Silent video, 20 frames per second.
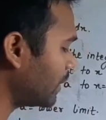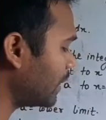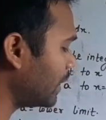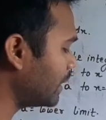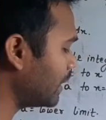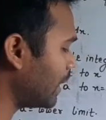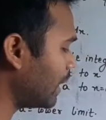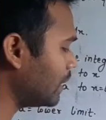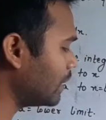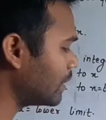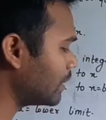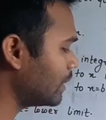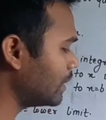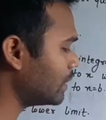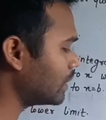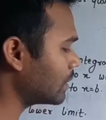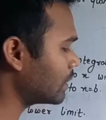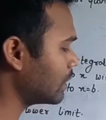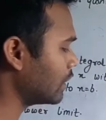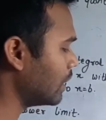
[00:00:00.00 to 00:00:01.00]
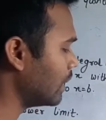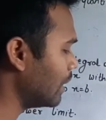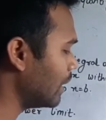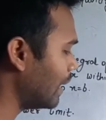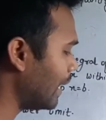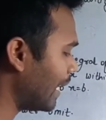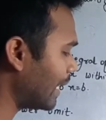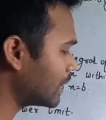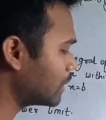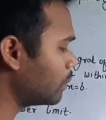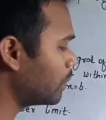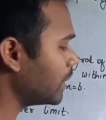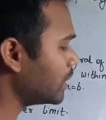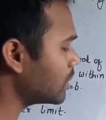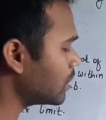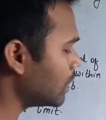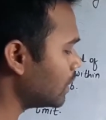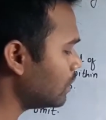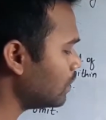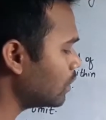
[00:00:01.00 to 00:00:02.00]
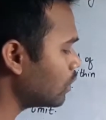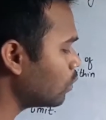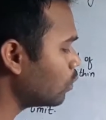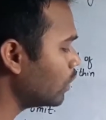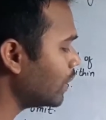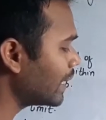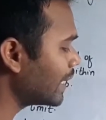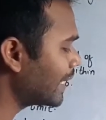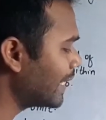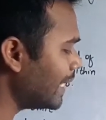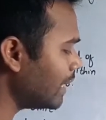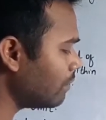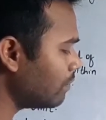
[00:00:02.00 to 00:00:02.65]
area, this expression will give